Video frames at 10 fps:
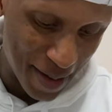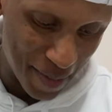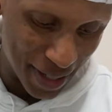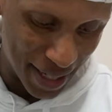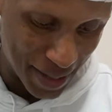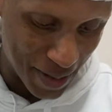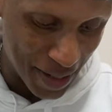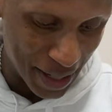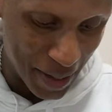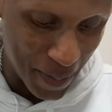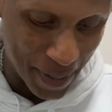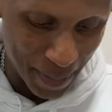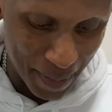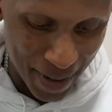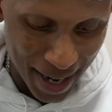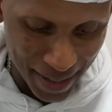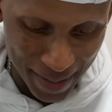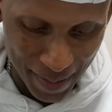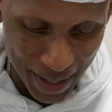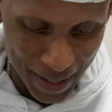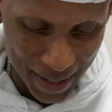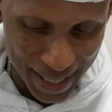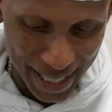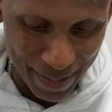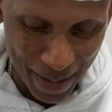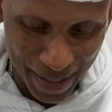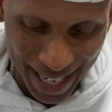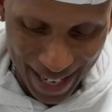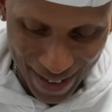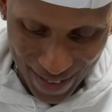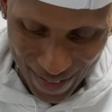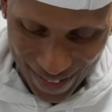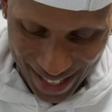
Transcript: But let's go ahead and open up the box as well and see what we have.